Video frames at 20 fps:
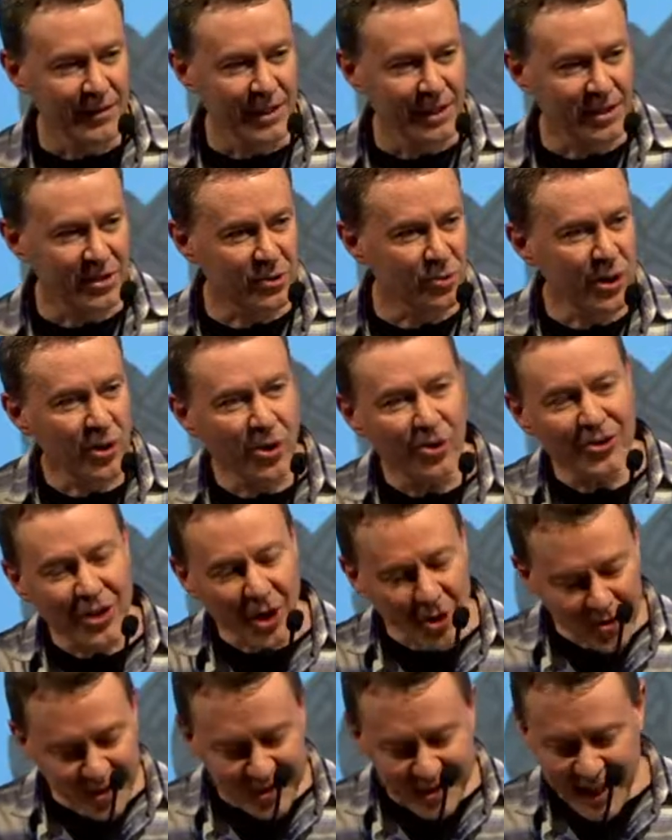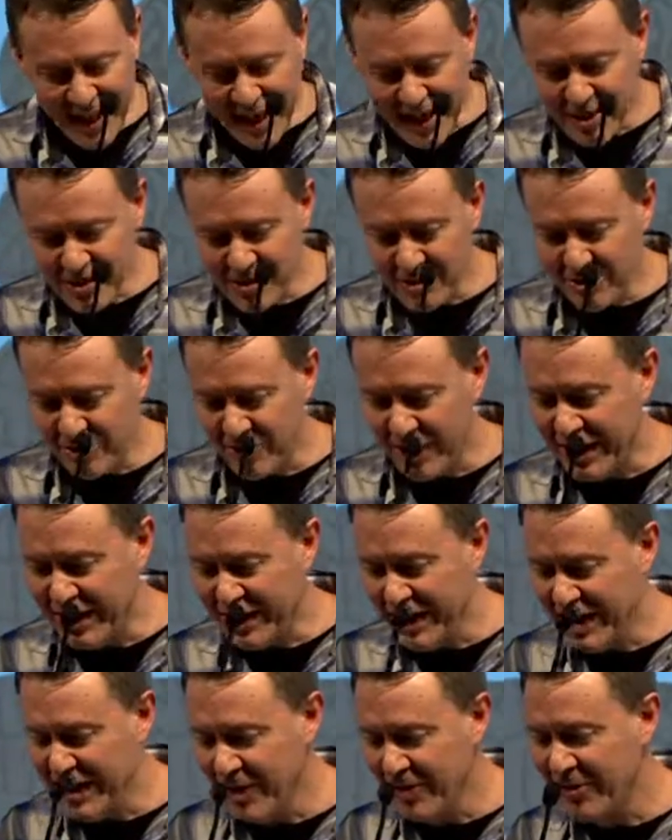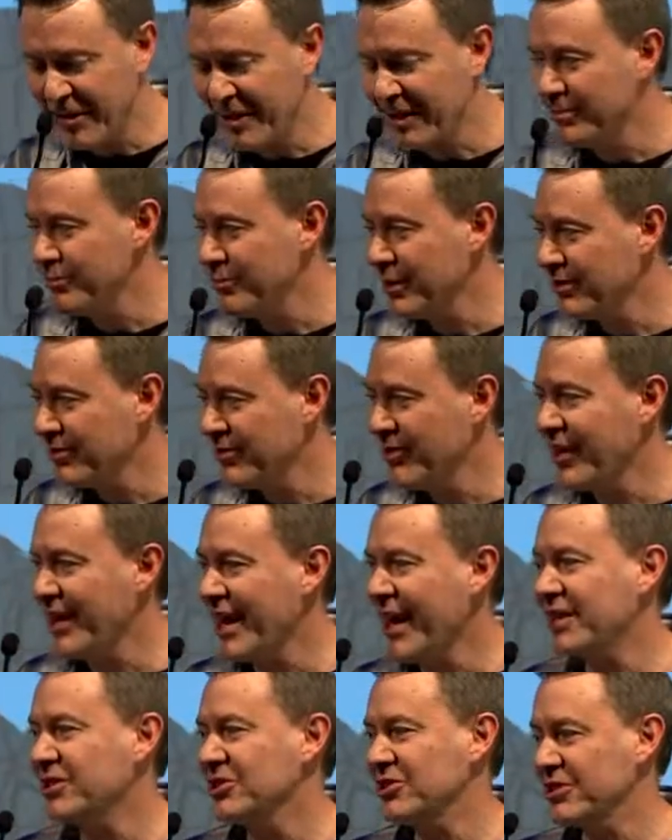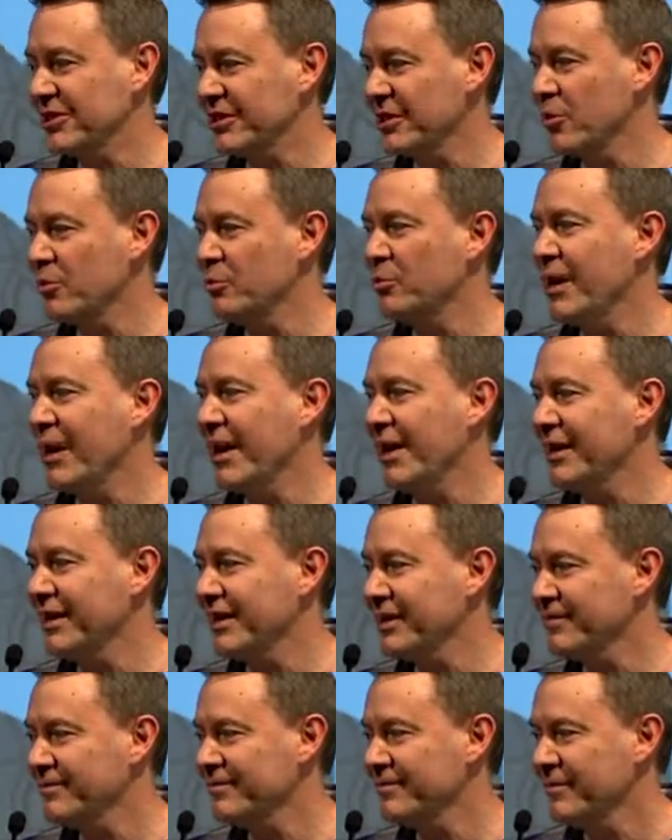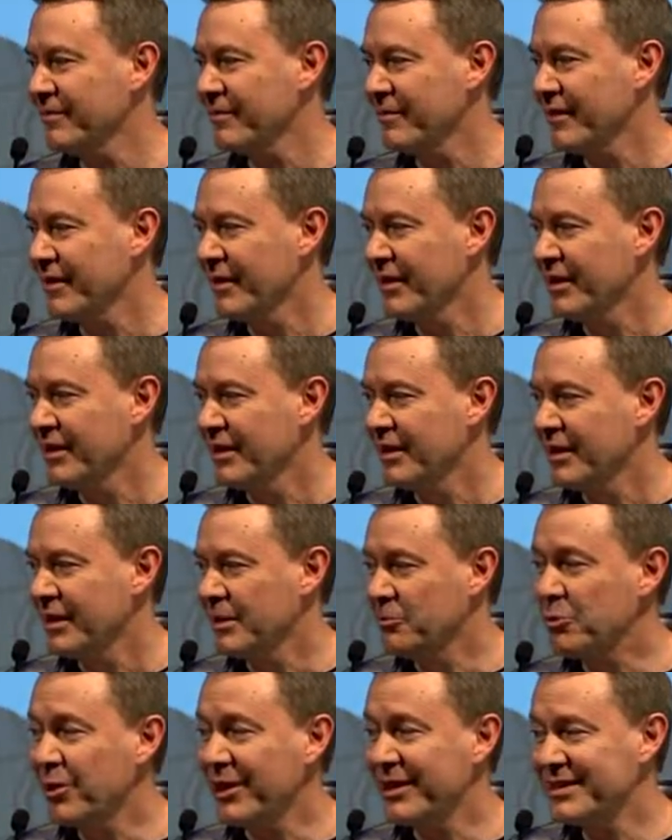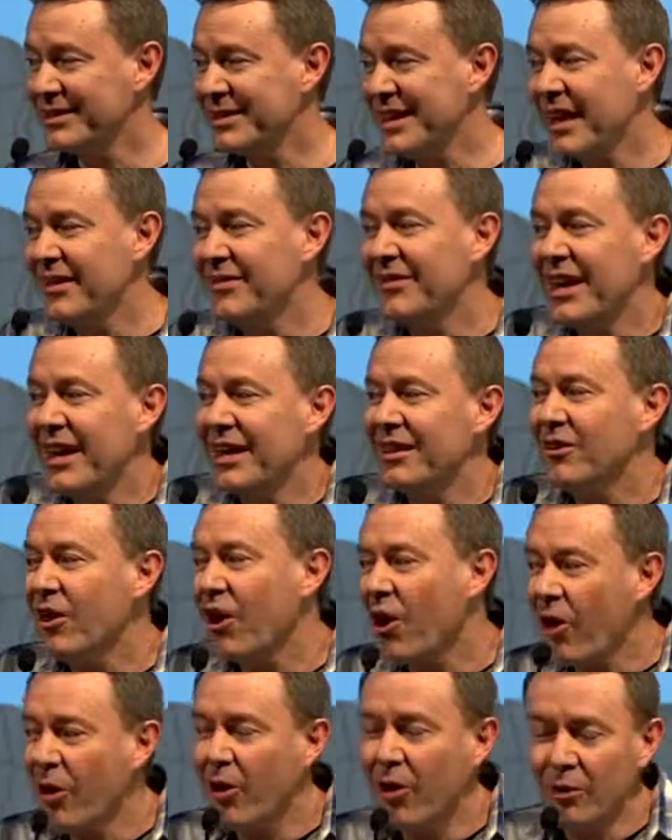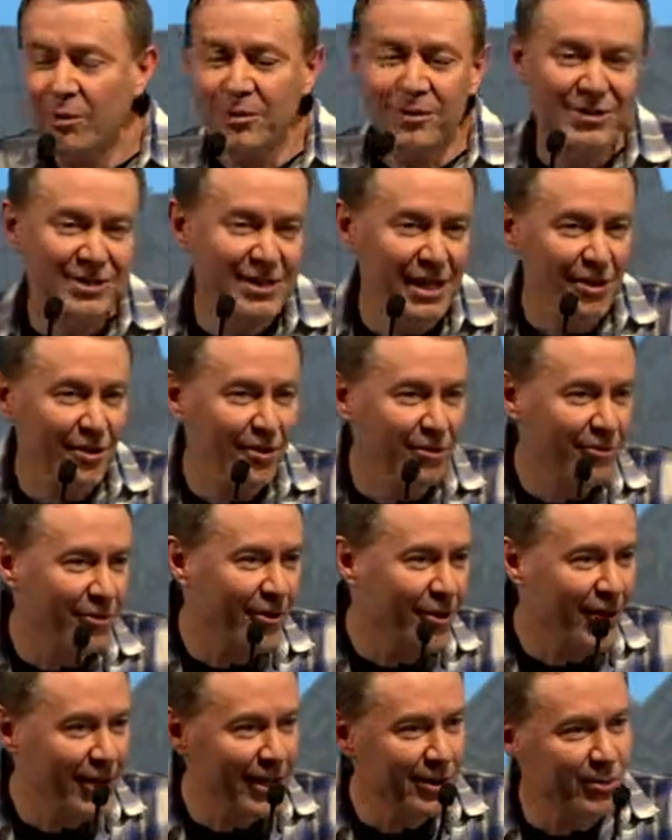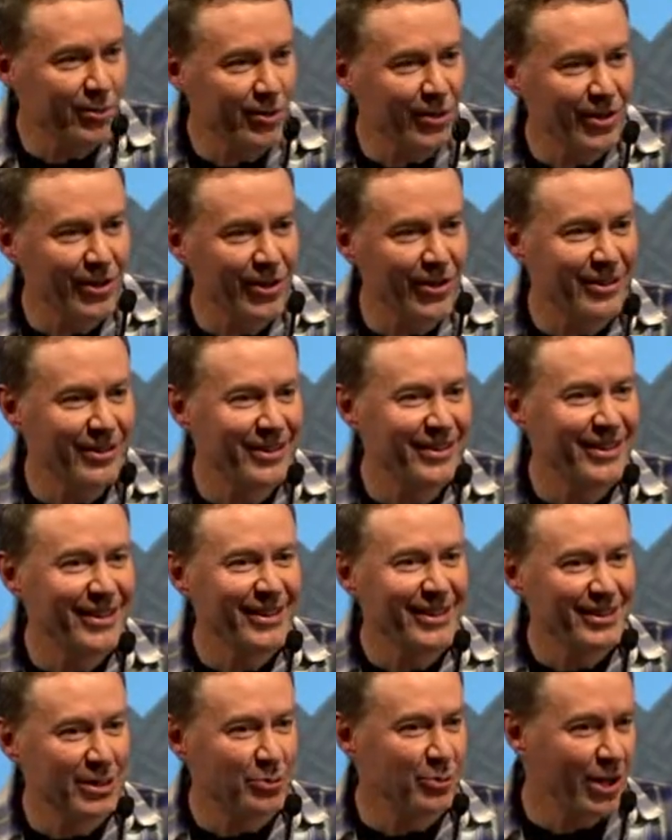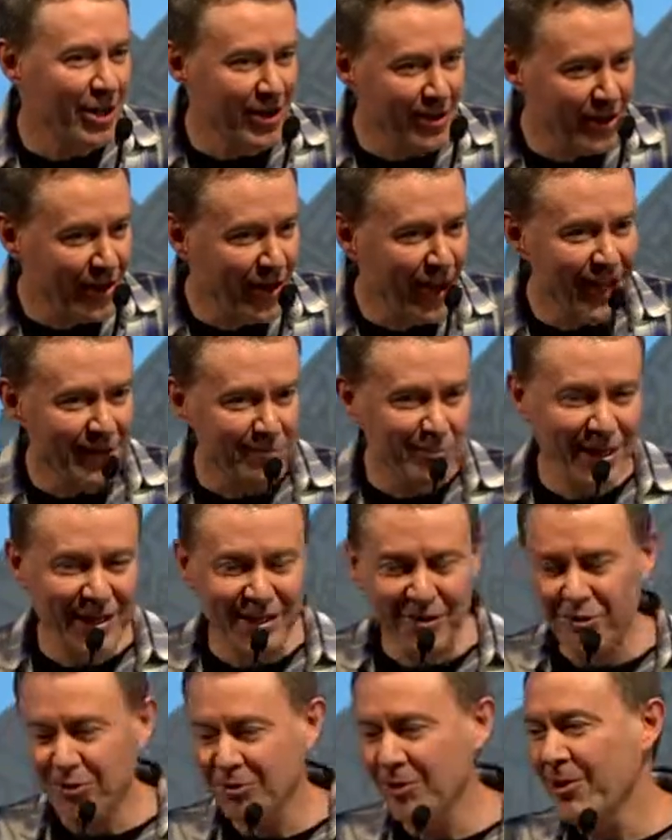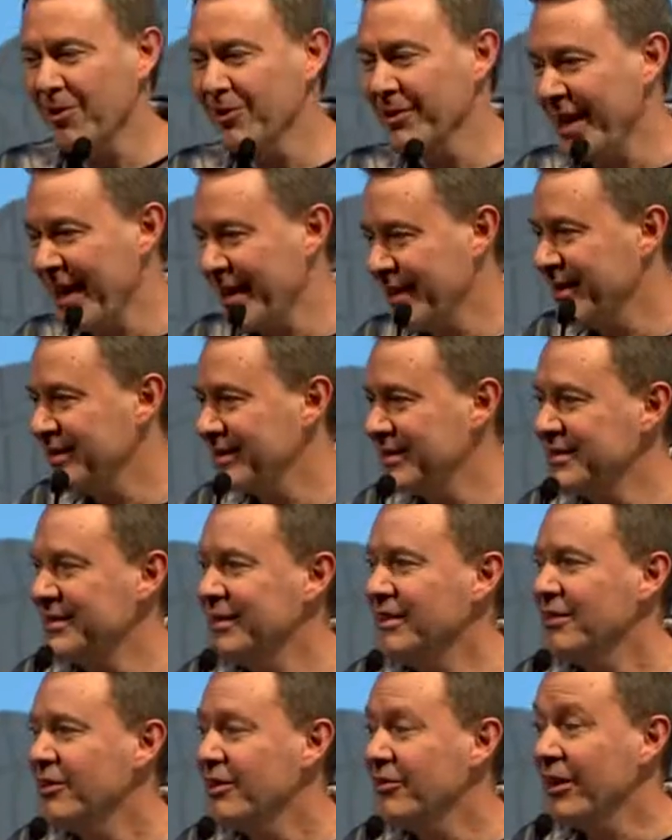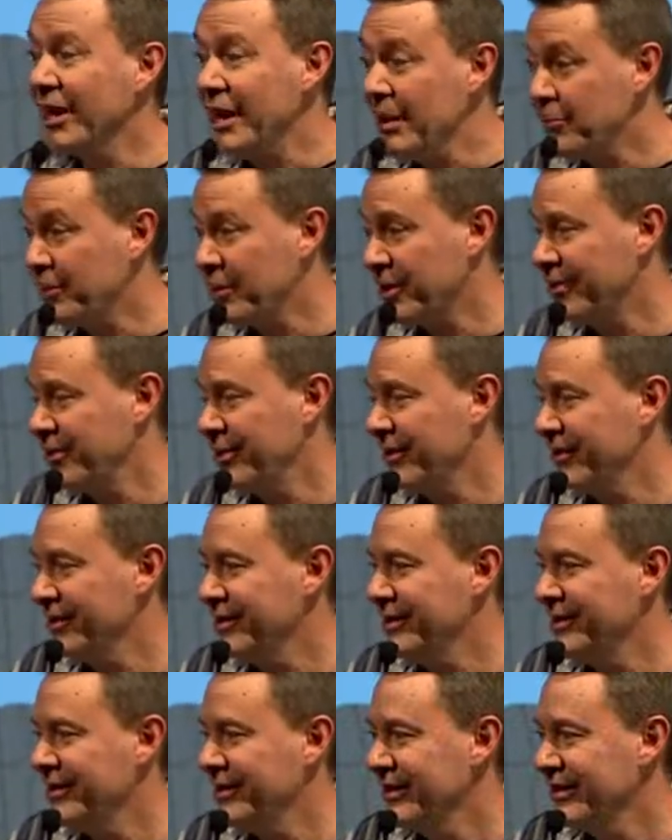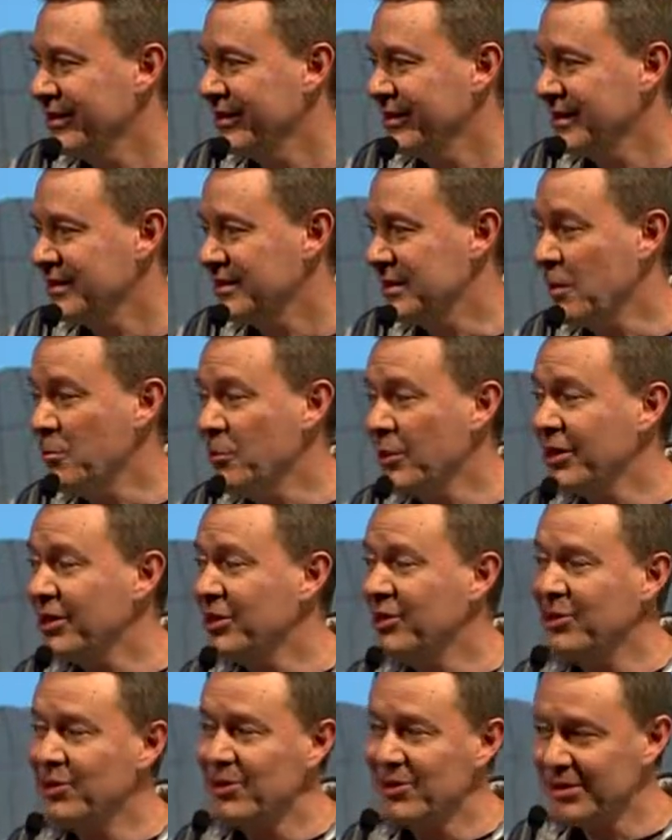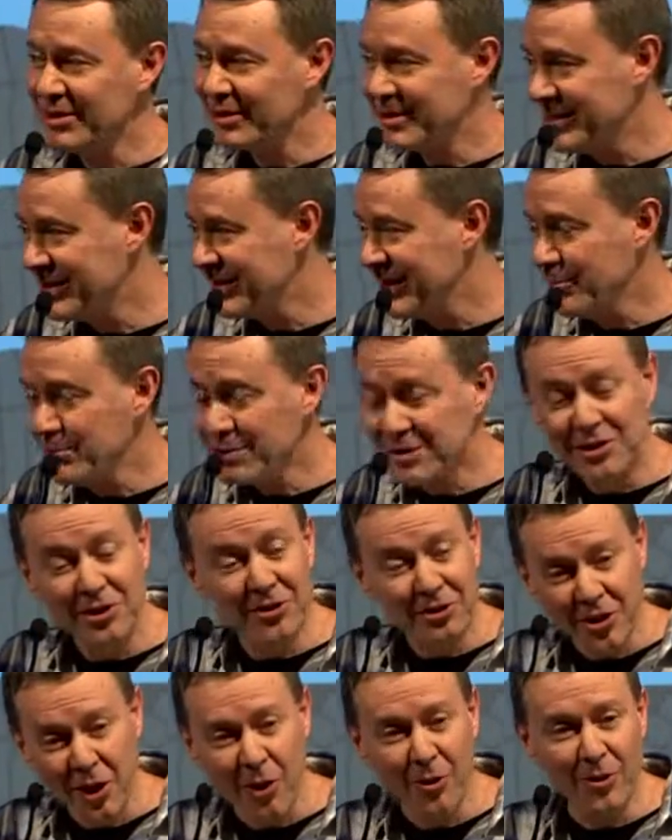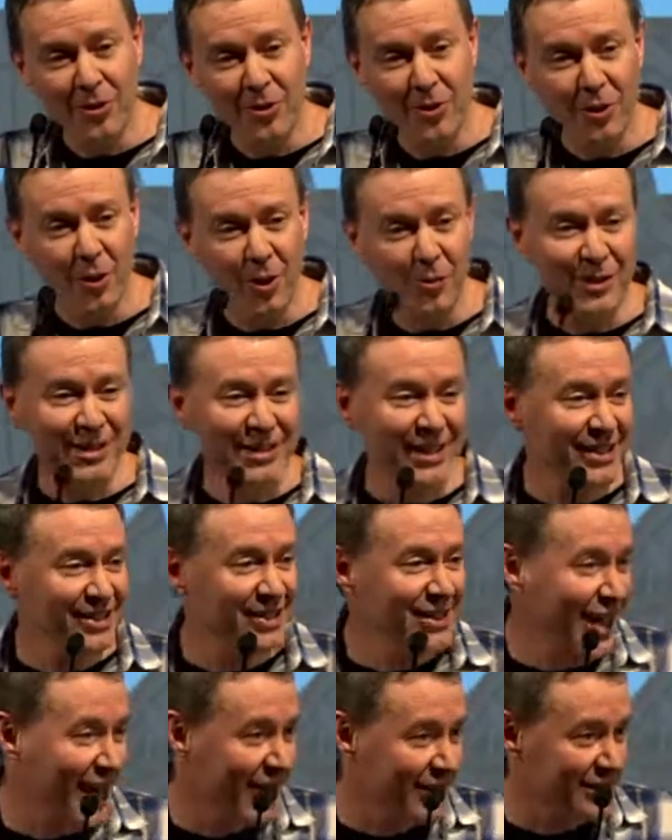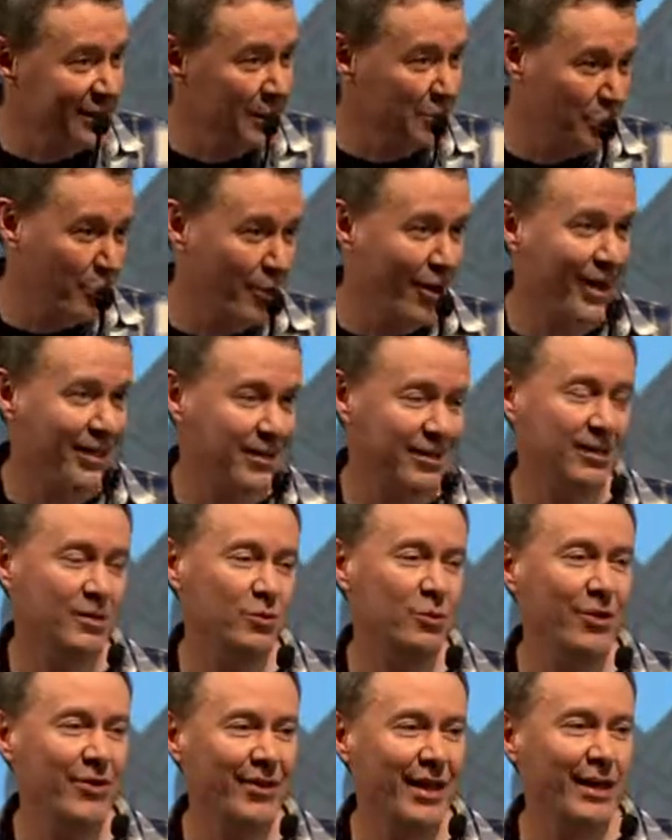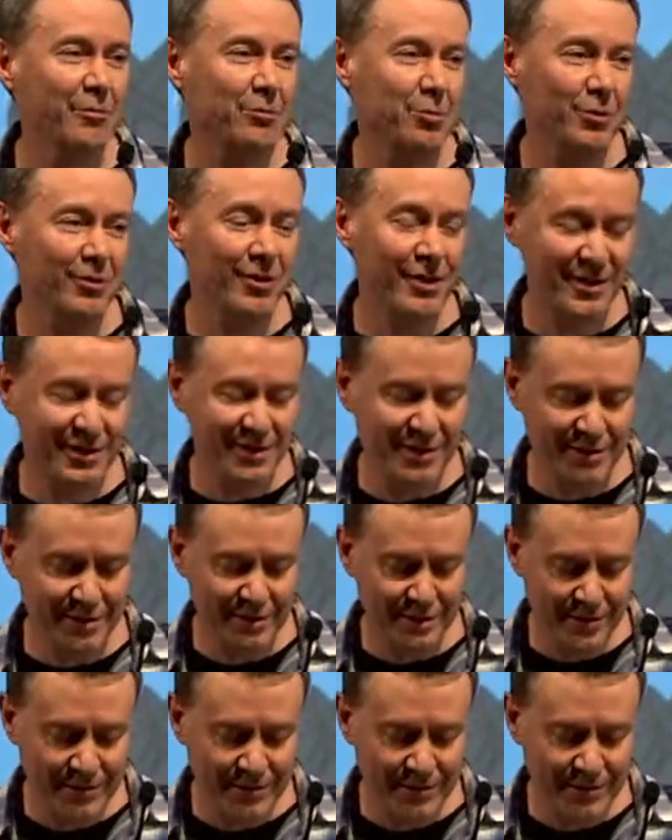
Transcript: Because we all know the danger of hearing but not actually obeying. It brings out that horrible, terrifying word that we don't like being thrown at us of hypocrite. Somebody who seems to know it all but doesn't actually practice what they preach,